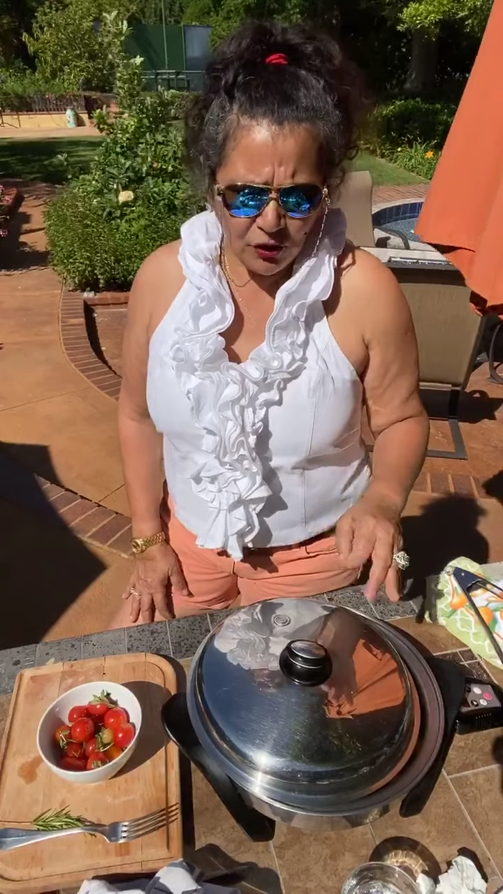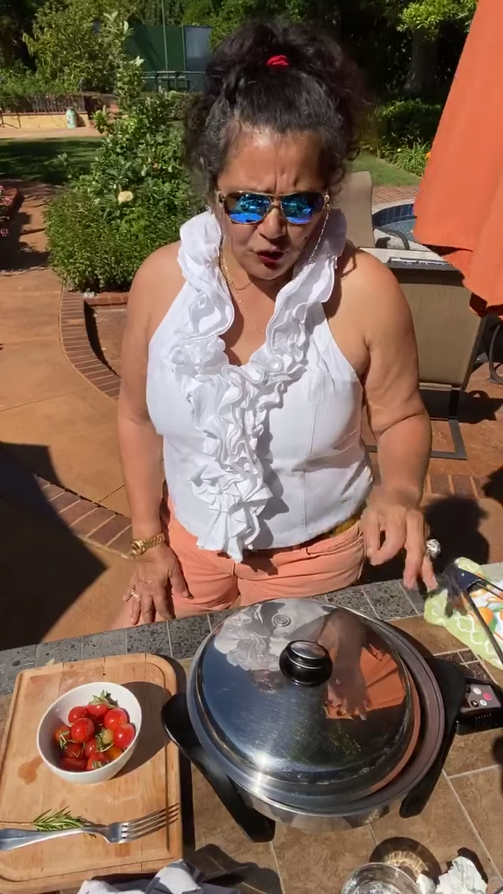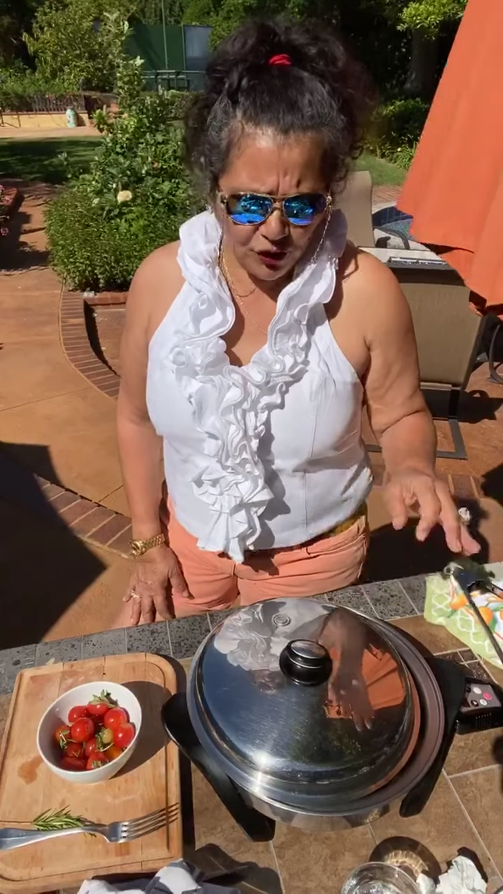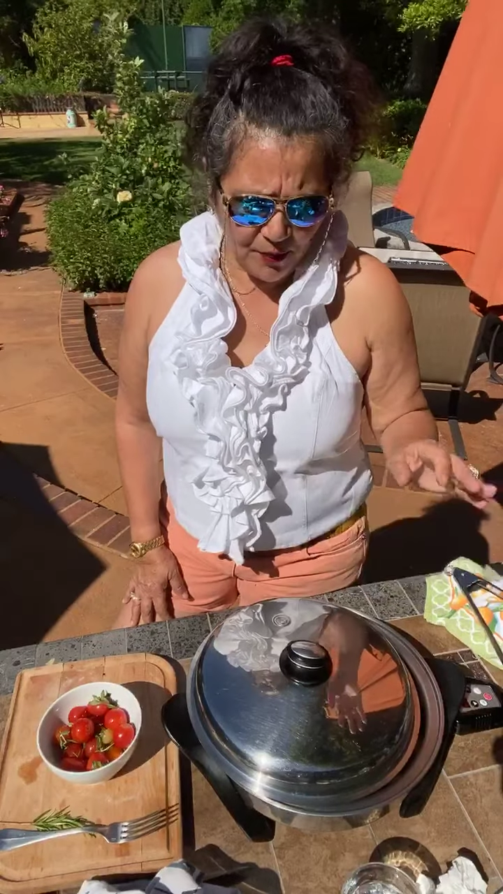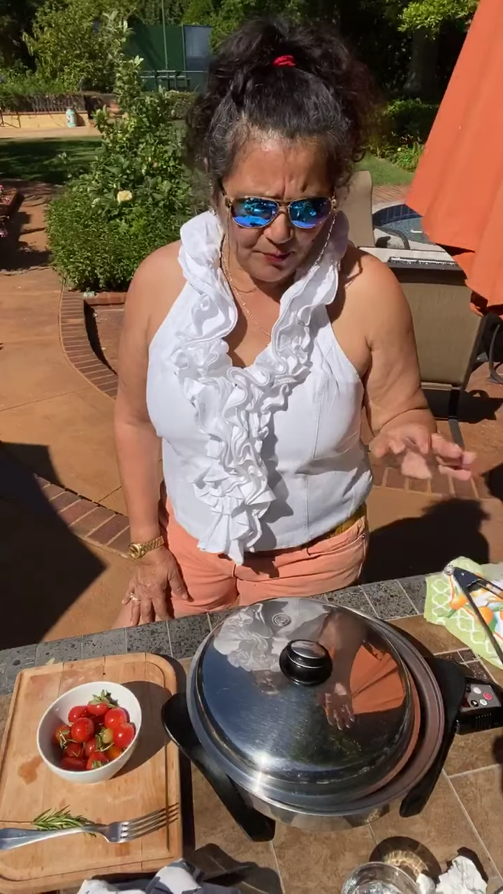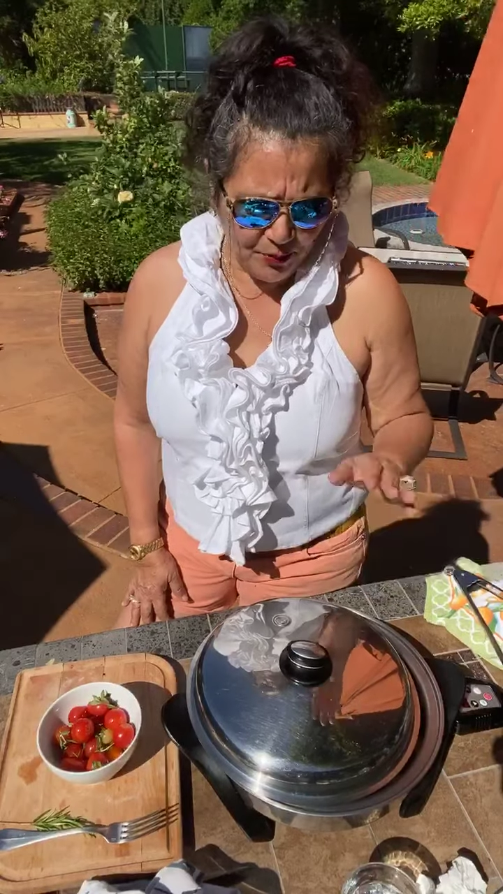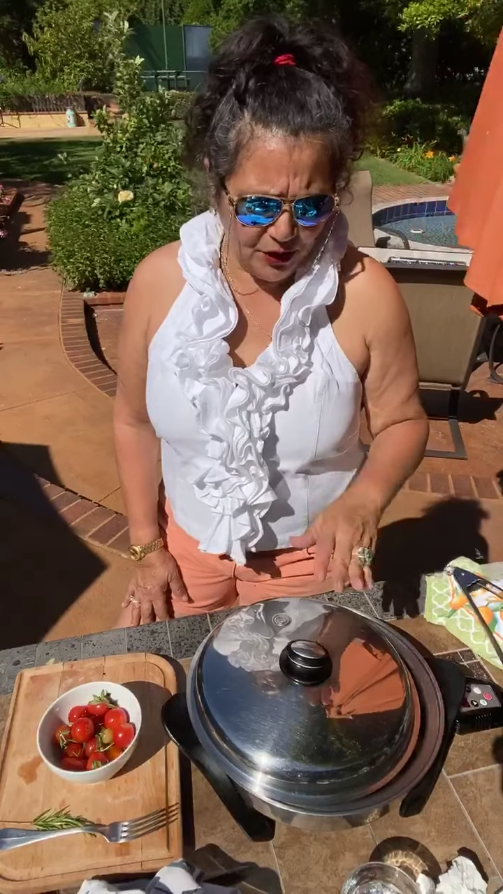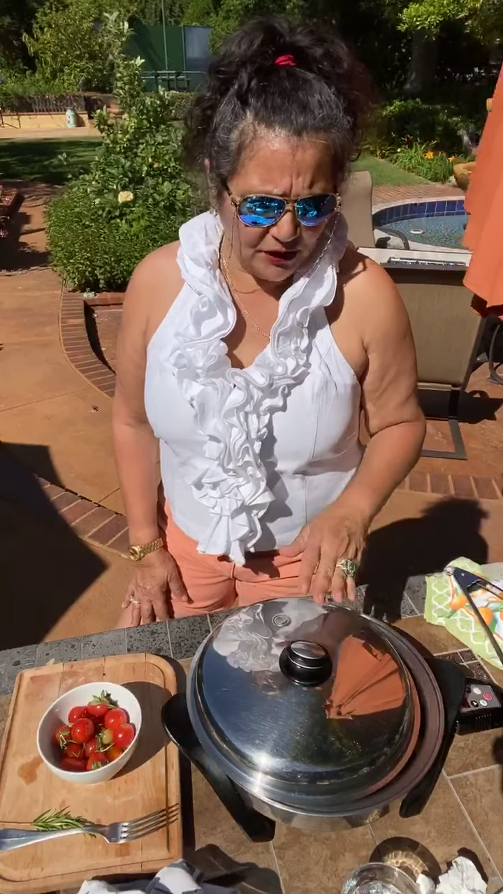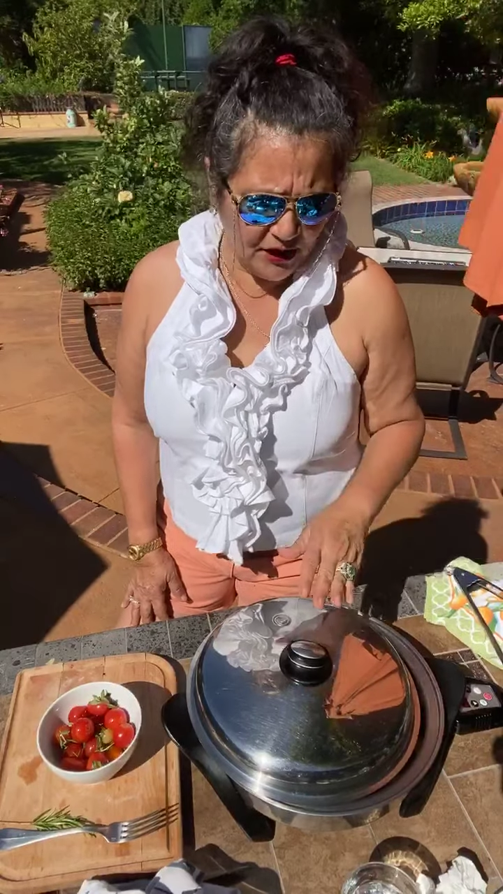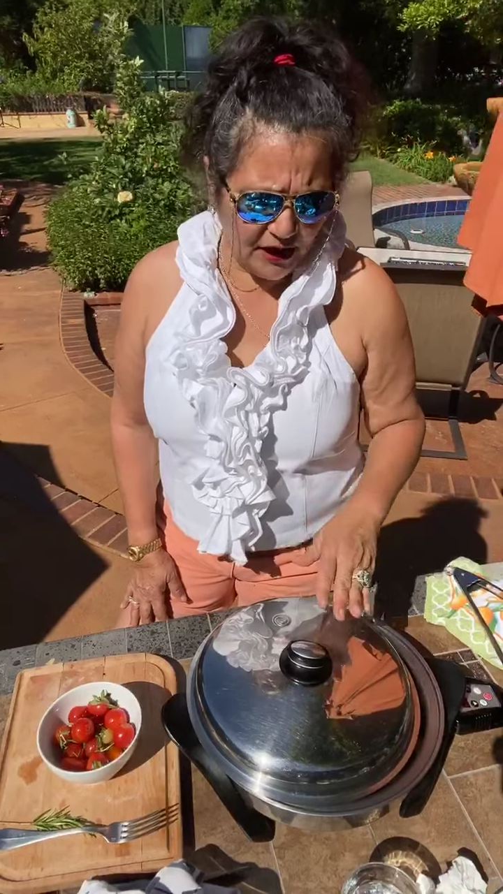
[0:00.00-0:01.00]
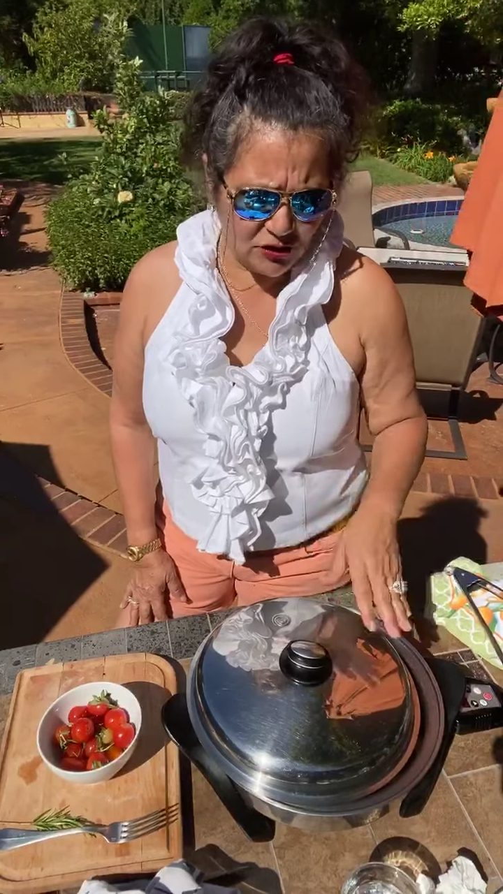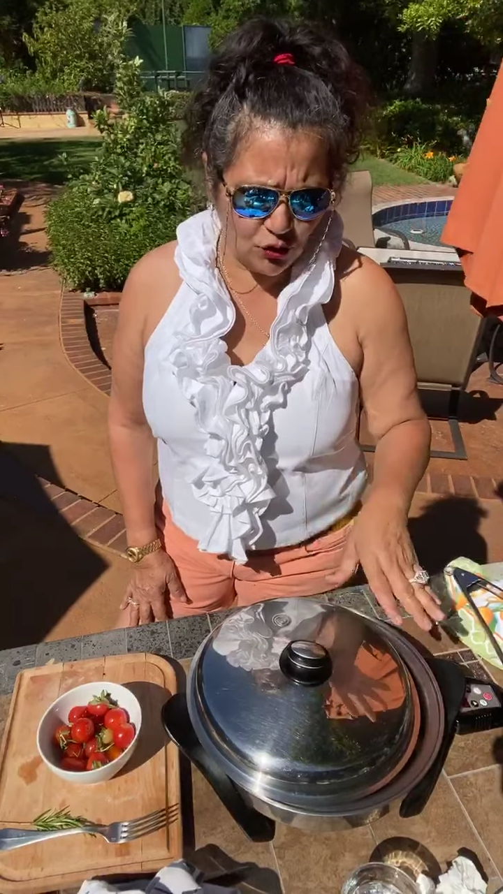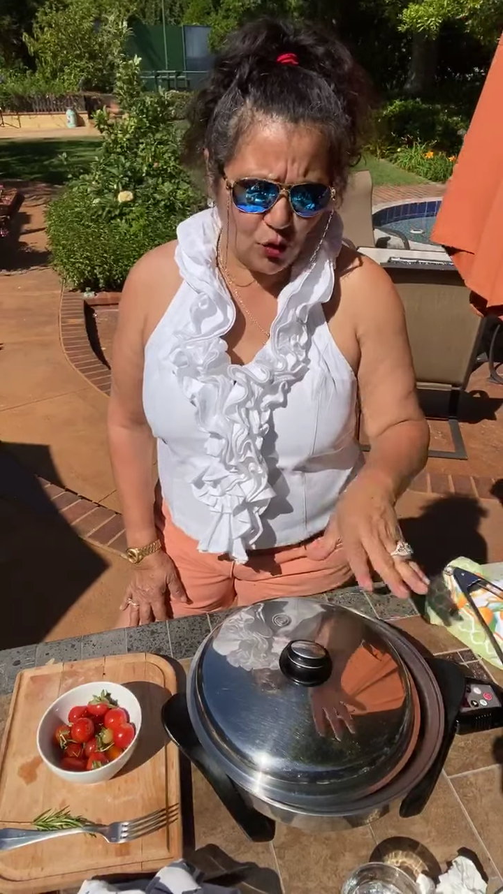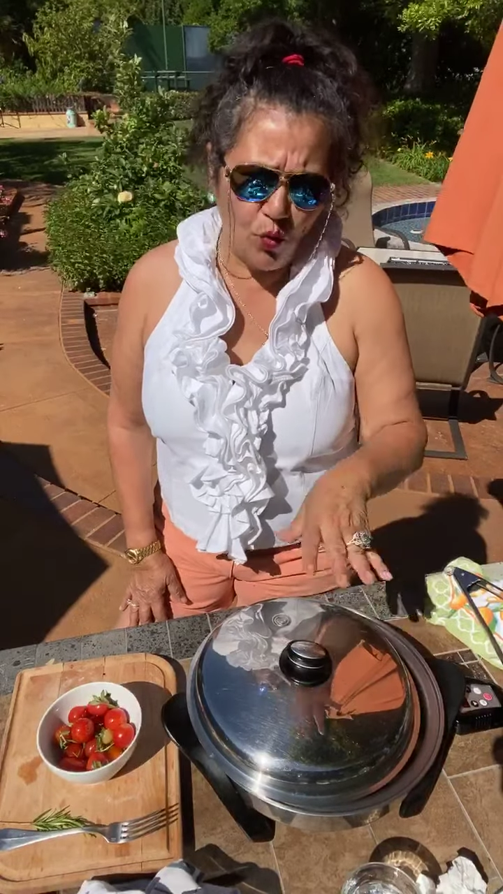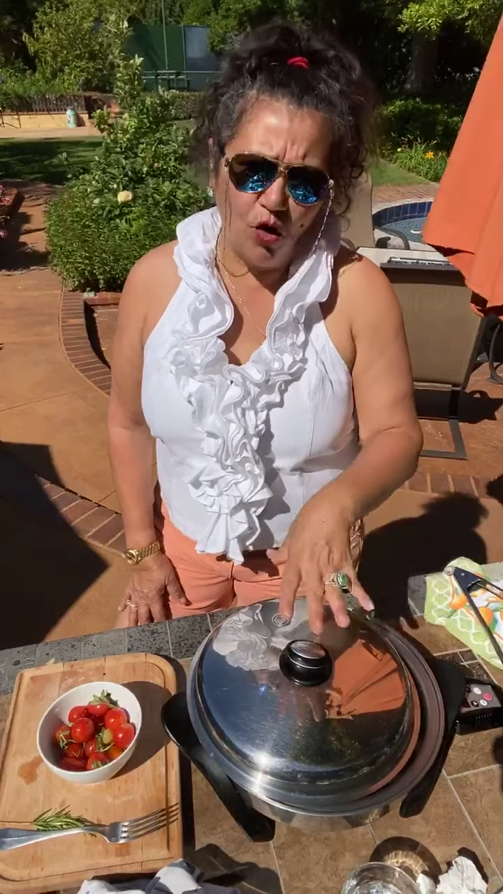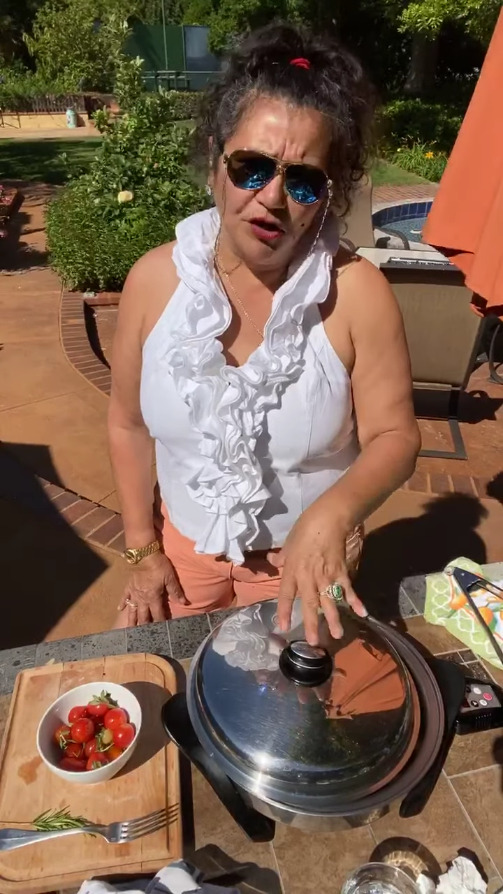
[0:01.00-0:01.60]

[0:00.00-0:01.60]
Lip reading: you can put a 2-quart